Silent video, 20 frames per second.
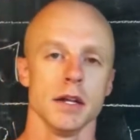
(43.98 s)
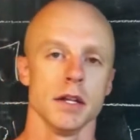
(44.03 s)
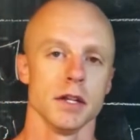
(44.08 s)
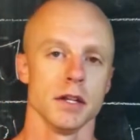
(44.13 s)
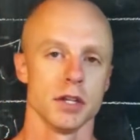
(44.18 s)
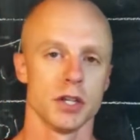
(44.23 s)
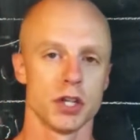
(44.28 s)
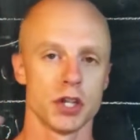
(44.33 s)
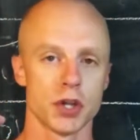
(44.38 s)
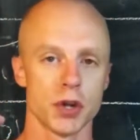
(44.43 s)

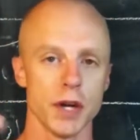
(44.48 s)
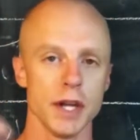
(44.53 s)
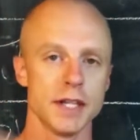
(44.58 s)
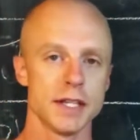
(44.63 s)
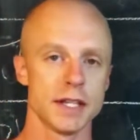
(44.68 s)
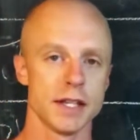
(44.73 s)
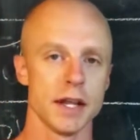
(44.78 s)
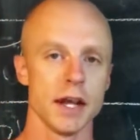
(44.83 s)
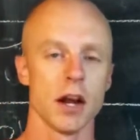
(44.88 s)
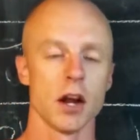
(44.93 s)

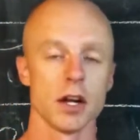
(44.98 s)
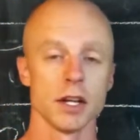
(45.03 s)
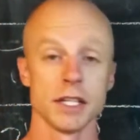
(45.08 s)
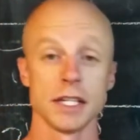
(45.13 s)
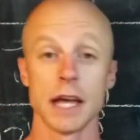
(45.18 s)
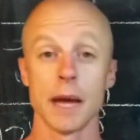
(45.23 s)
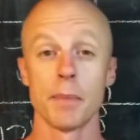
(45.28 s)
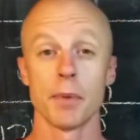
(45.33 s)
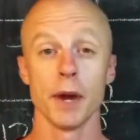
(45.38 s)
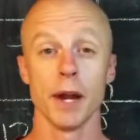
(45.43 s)
streets that are
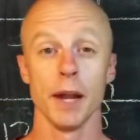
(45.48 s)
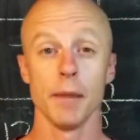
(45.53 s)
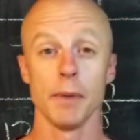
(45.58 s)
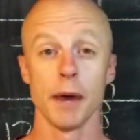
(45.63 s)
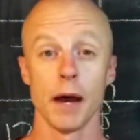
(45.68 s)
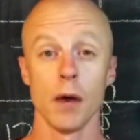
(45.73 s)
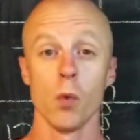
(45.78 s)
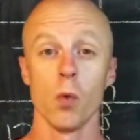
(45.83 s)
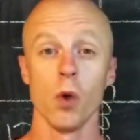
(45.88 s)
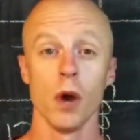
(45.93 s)
separated
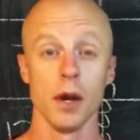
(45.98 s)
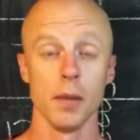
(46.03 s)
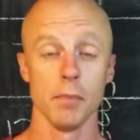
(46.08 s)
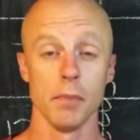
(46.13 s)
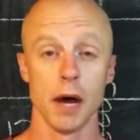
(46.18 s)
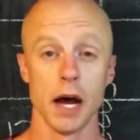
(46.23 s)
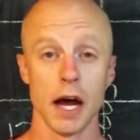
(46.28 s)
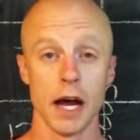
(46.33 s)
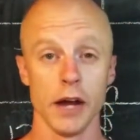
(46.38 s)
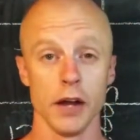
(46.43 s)
by 1
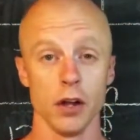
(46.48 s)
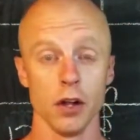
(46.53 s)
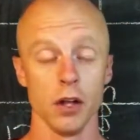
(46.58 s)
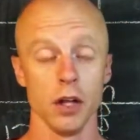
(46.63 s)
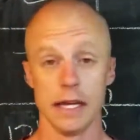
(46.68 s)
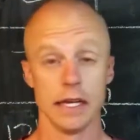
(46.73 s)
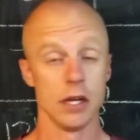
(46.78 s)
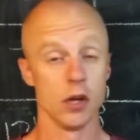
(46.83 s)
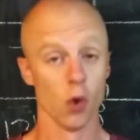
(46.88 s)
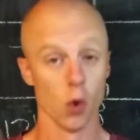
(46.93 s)
mile,
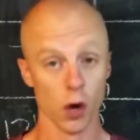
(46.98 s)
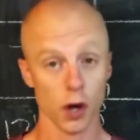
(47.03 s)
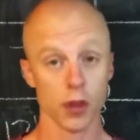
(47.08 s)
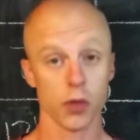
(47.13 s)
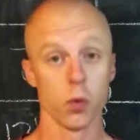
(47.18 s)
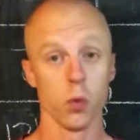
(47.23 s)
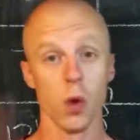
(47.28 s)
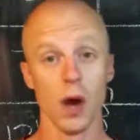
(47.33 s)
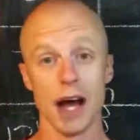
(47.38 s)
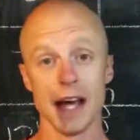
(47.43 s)

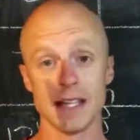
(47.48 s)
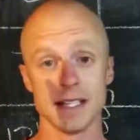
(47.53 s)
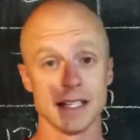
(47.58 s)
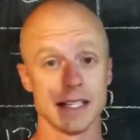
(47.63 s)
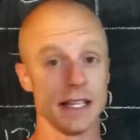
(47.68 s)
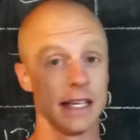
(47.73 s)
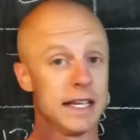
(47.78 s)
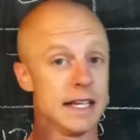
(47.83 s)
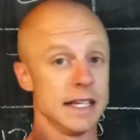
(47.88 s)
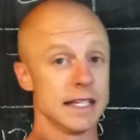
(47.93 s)

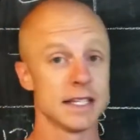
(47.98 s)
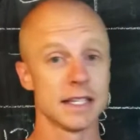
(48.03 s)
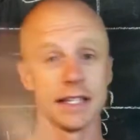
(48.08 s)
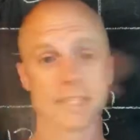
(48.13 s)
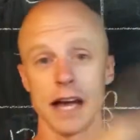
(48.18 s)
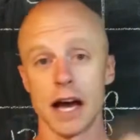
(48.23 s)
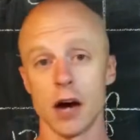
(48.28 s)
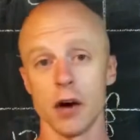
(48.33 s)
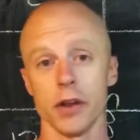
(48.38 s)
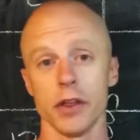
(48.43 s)
northwest, east,
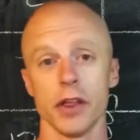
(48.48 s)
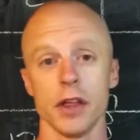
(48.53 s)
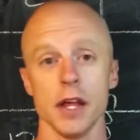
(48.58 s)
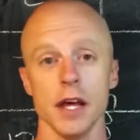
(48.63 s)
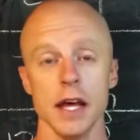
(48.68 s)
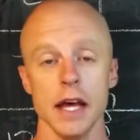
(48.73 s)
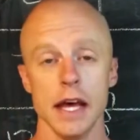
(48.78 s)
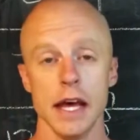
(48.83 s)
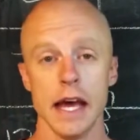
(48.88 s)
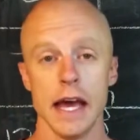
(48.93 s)
south.
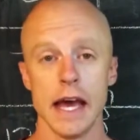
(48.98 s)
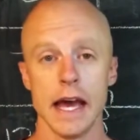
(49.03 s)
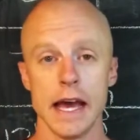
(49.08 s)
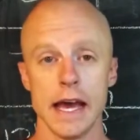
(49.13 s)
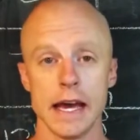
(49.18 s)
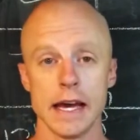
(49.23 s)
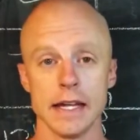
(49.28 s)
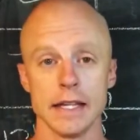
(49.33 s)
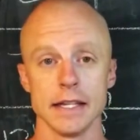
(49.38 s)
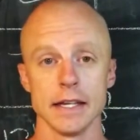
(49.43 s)

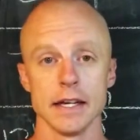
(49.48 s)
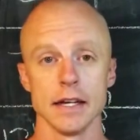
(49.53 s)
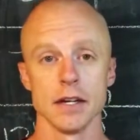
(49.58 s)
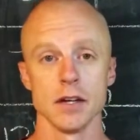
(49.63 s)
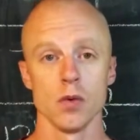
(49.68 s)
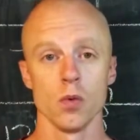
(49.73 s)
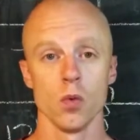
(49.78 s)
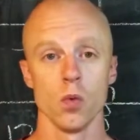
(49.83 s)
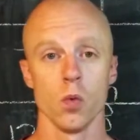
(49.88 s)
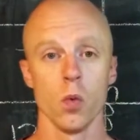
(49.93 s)
And
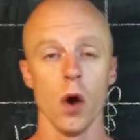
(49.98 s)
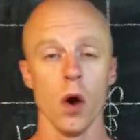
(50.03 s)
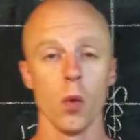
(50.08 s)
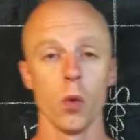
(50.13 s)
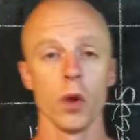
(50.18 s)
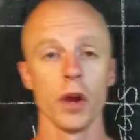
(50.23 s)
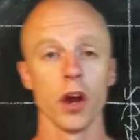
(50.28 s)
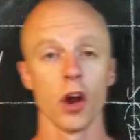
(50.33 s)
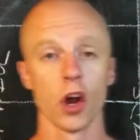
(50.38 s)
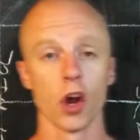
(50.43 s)
what
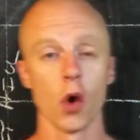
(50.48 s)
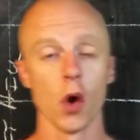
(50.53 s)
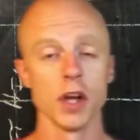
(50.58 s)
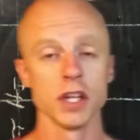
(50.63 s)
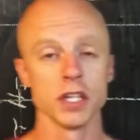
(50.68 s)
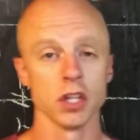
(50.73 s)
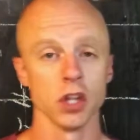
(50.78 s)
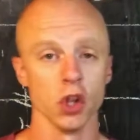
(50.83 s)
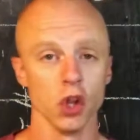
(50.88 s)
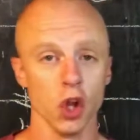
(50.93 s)
we are going
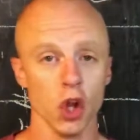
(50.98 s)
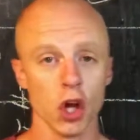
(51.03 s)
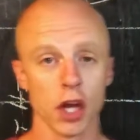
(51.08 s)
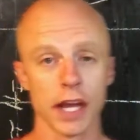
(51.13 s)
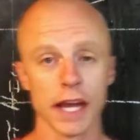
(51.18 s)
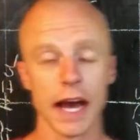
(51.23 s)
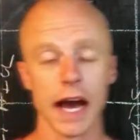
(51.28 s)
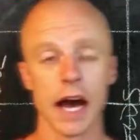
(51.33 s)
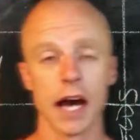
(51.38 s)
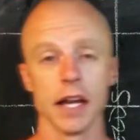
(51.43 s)
to look
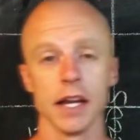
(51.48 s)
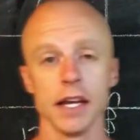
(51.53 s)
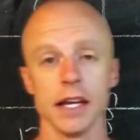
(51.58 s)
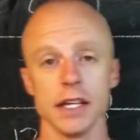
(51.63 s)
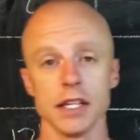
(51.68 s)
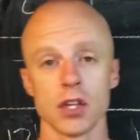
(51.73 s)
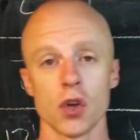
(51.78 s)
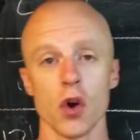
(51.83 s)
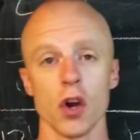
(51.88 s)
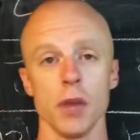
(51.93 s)
at
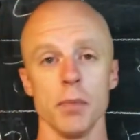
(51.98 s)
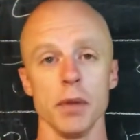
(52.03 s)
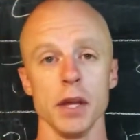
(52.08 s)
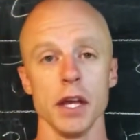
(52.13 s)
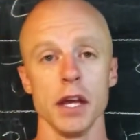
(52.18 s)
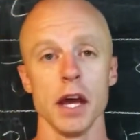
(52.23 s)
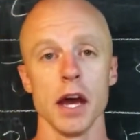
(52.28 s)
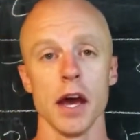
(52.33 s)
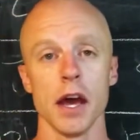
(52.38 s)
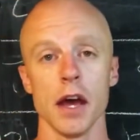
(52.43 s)
is going to
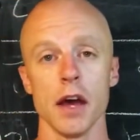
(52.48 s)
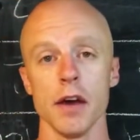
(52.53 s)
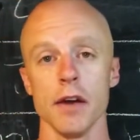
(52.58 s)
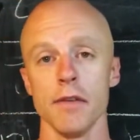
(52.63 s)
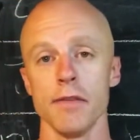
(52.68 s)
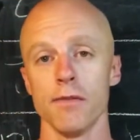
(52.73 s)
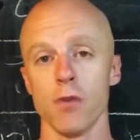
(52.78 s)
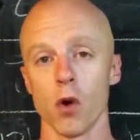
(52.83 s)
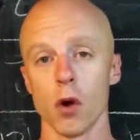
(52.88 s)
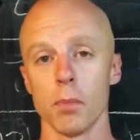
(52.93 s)
be a
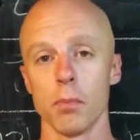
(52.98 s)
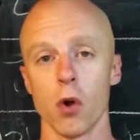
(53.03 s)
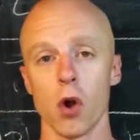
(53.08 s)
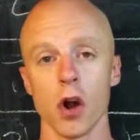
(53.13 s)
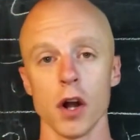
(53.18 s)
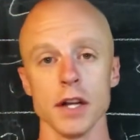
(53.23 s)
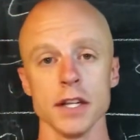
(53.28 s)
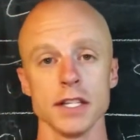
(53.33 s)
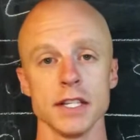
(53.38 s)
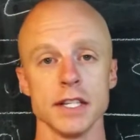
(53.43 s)

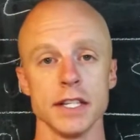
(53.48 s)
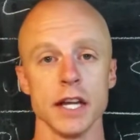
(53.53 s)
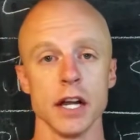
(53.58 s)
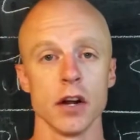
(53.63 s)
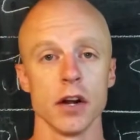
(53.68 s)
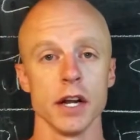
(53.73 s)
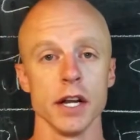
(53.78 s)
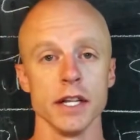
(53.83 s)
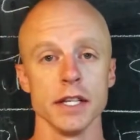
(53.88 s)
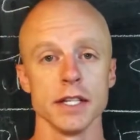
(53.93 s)
4-part
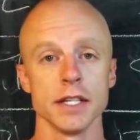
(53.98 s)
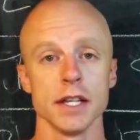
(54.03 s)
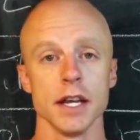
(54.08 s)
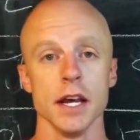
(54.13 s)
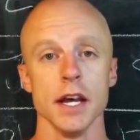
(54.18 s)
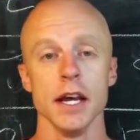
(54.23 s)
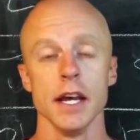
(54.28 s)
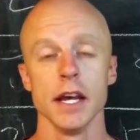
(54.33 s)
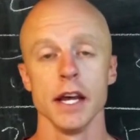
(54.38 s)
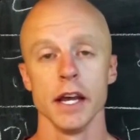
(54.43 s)
series
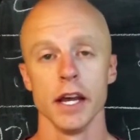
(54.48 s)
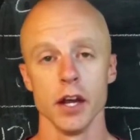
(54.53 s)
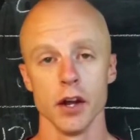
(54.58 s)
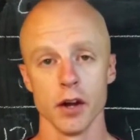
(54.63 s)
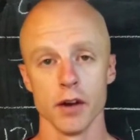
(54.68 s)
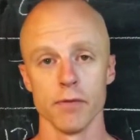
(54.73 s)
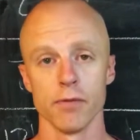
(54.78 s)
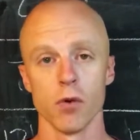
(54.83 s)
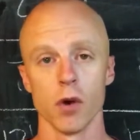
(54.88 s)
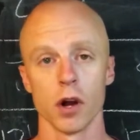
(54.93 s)
here
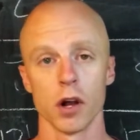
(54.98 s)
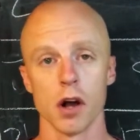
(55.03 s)
in Fort